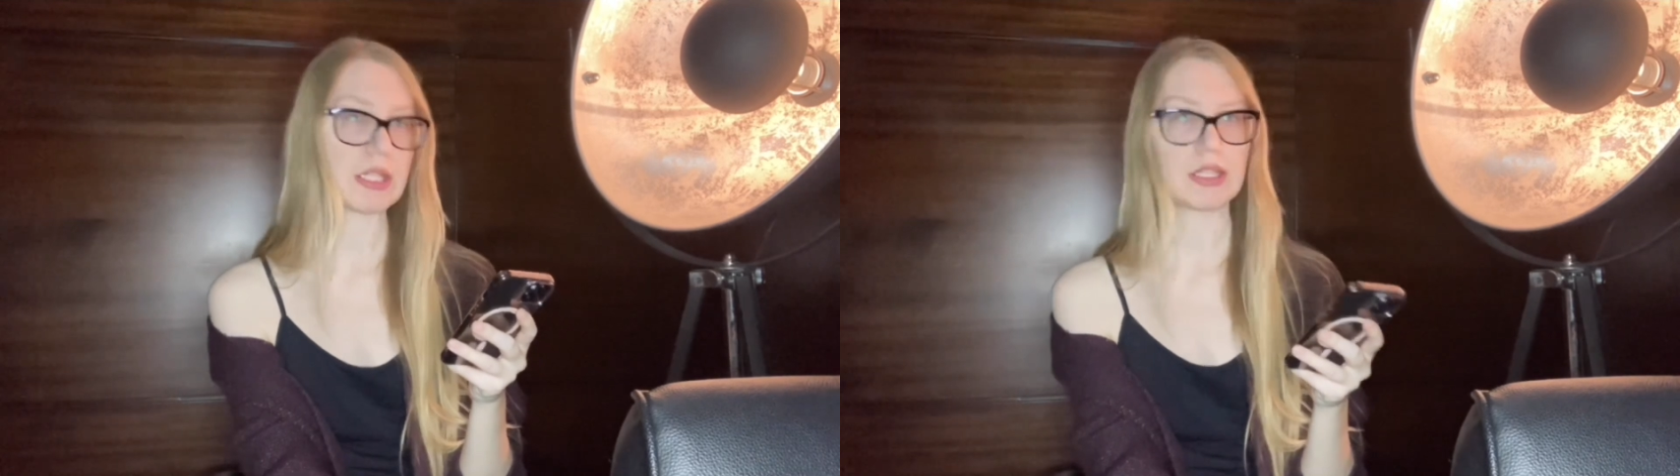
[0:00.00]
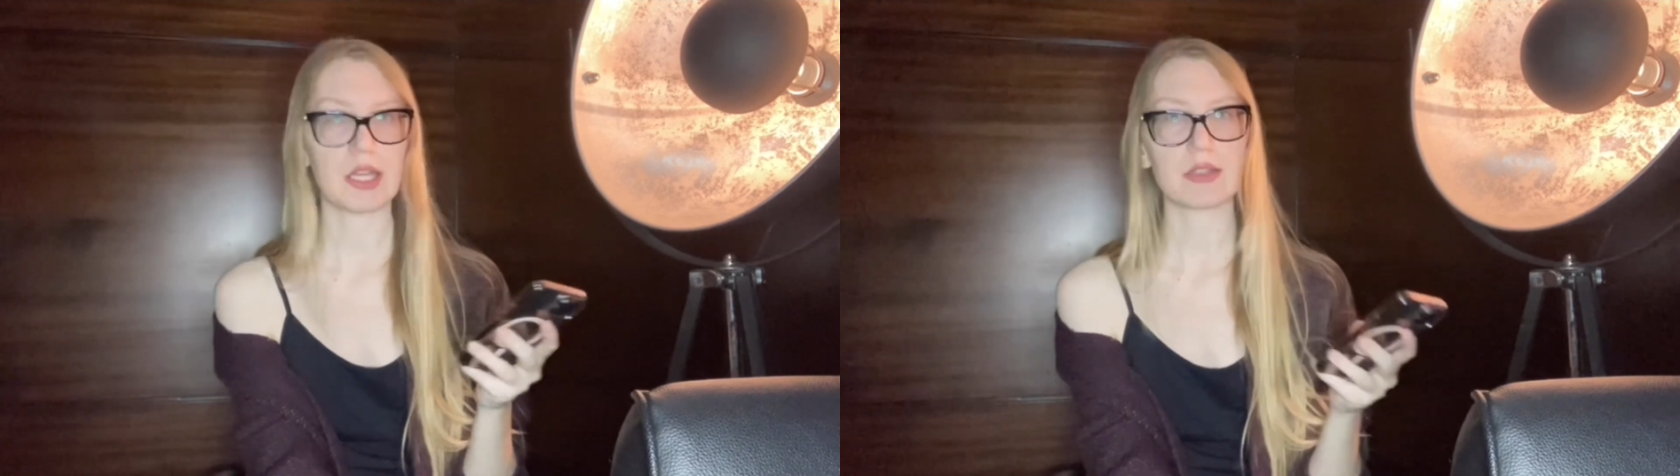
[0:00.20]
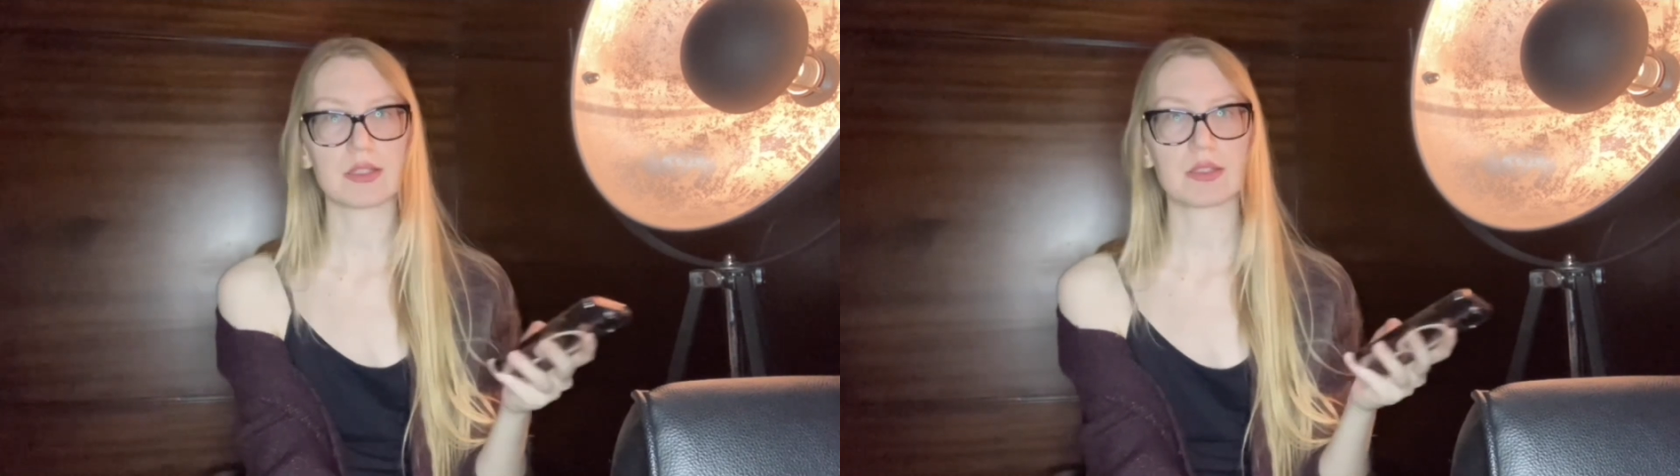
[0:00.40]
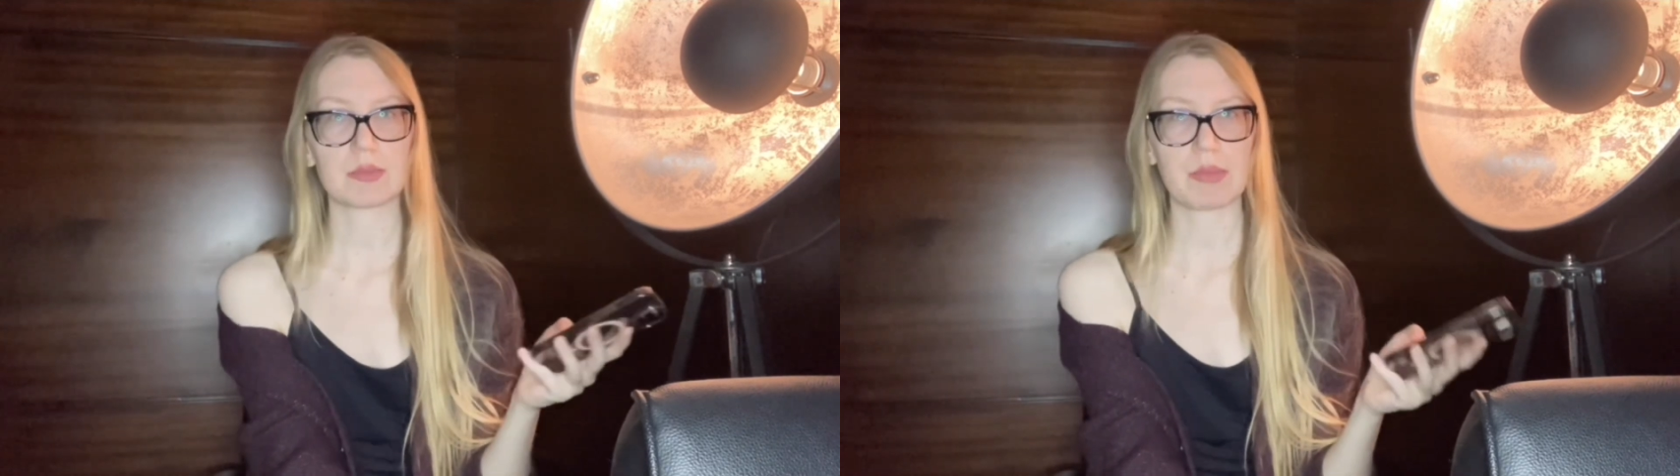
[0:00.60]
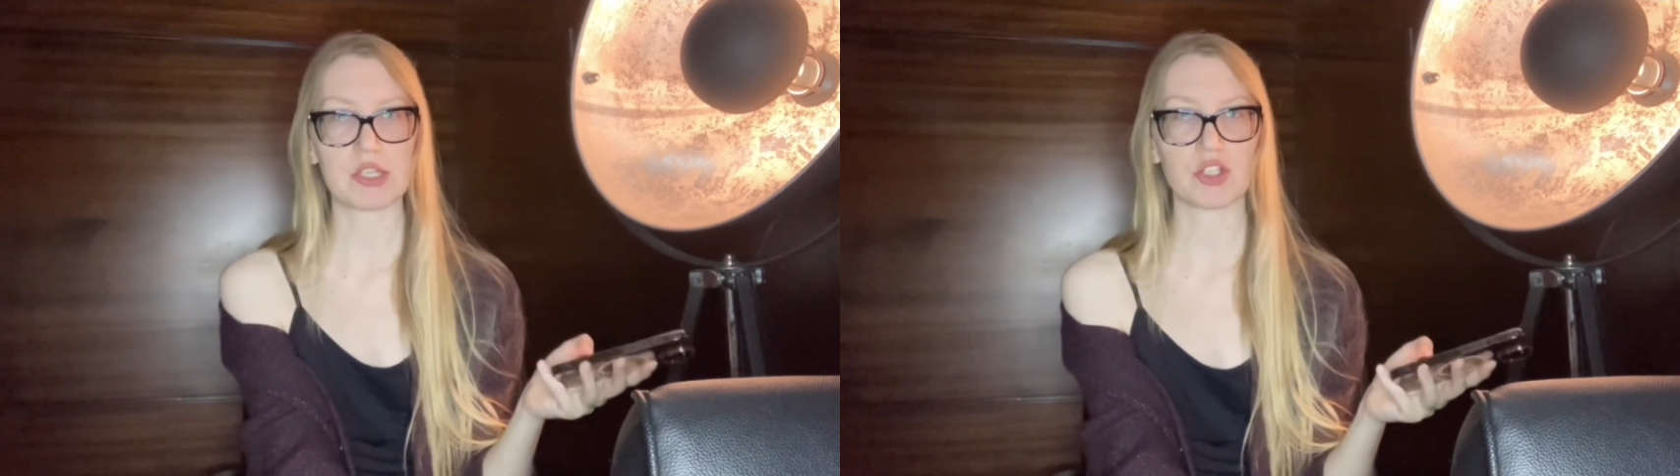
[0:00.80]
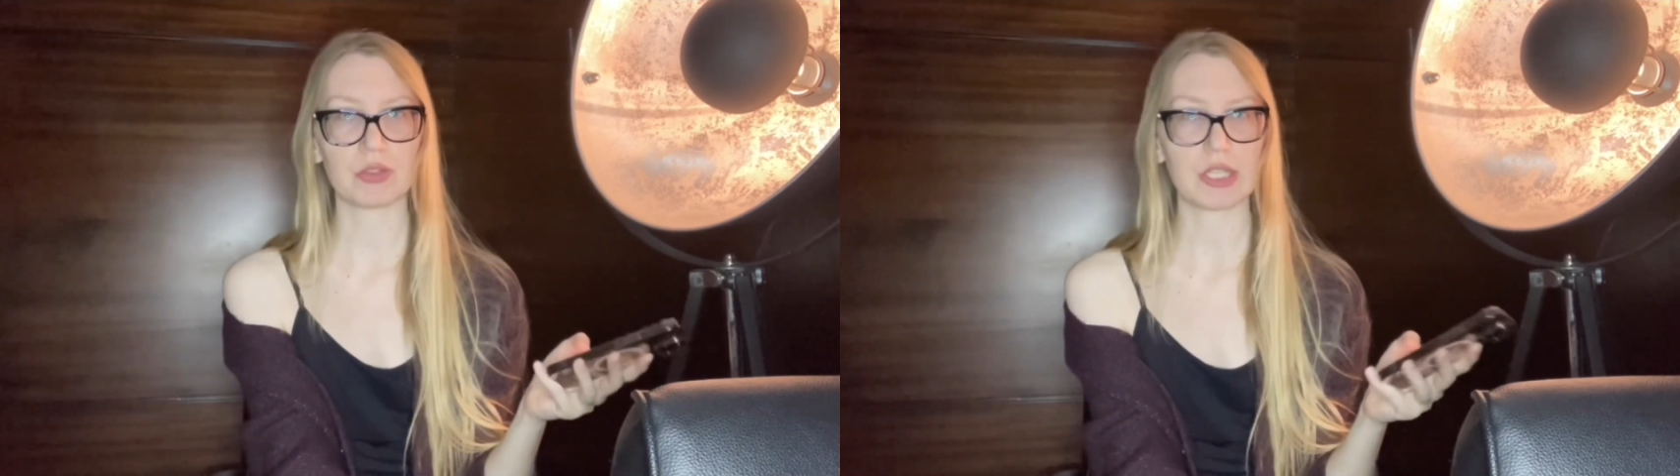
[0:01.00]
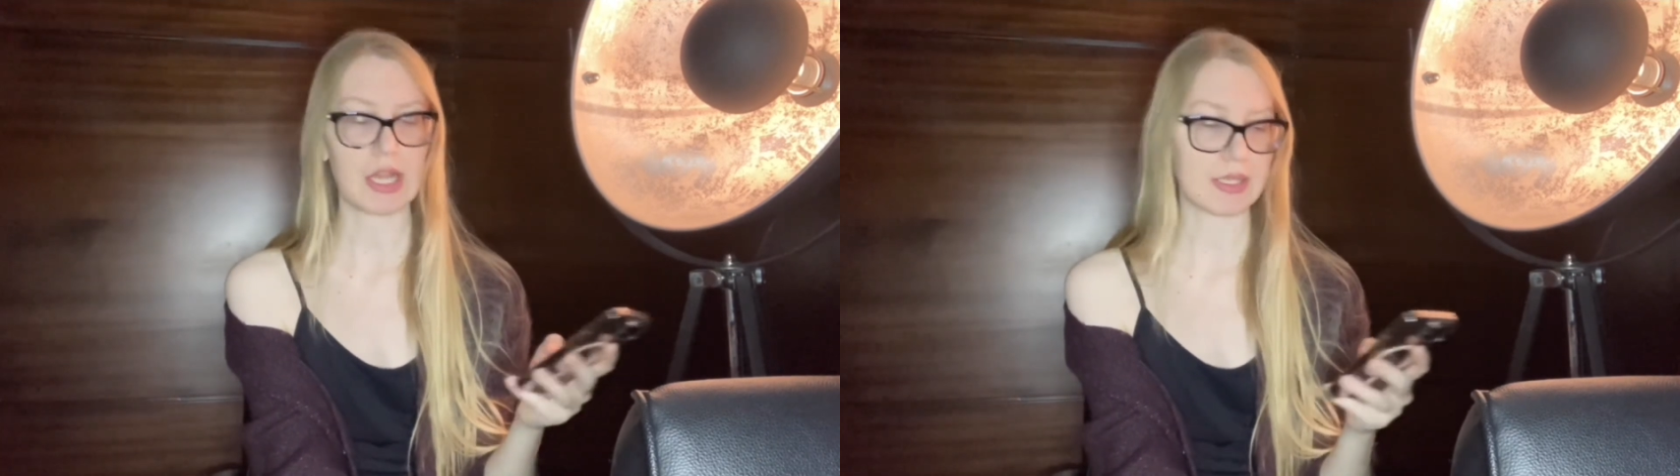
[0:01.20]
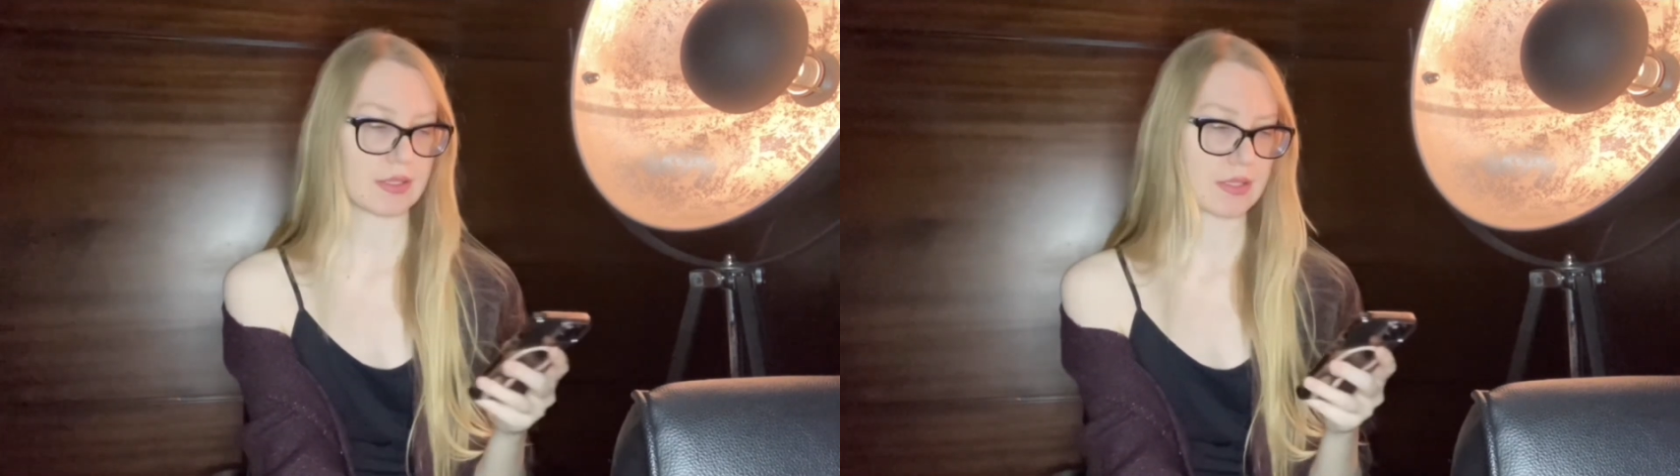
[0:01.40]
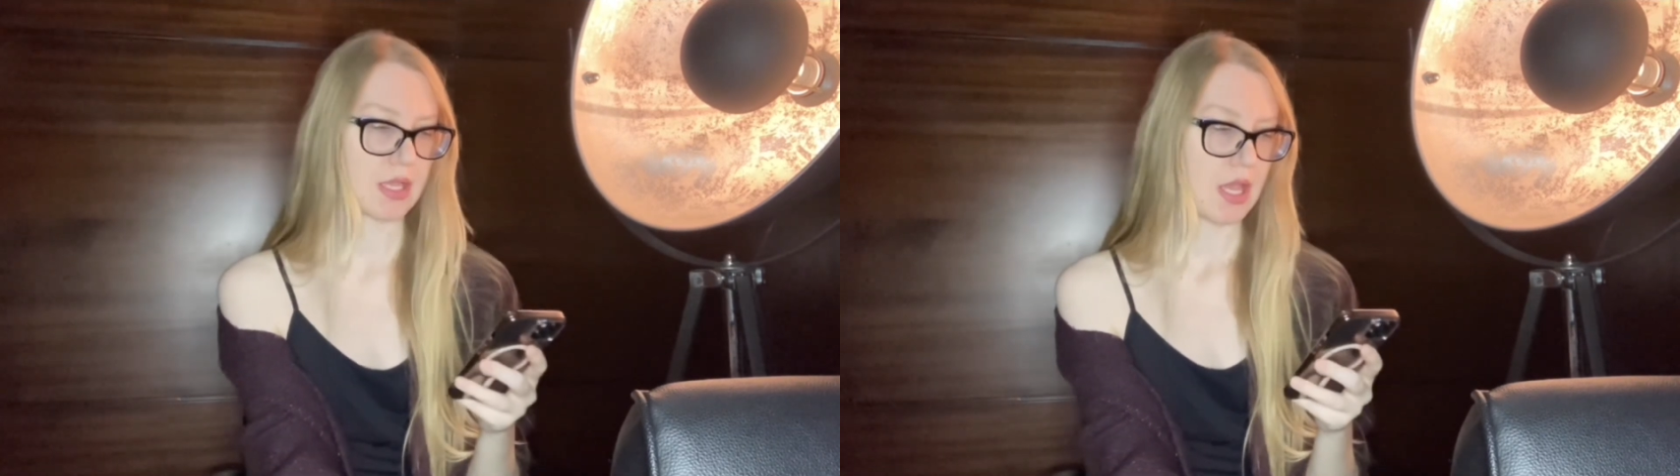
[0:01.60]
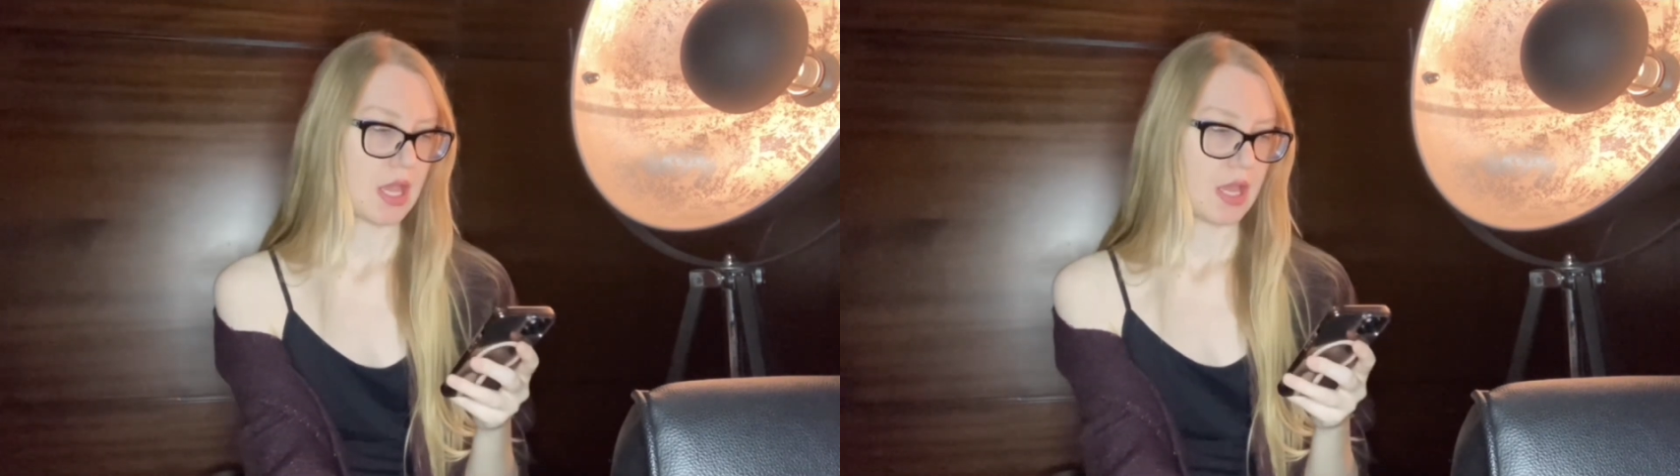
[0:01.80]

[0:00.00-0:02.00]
midnight special, guys,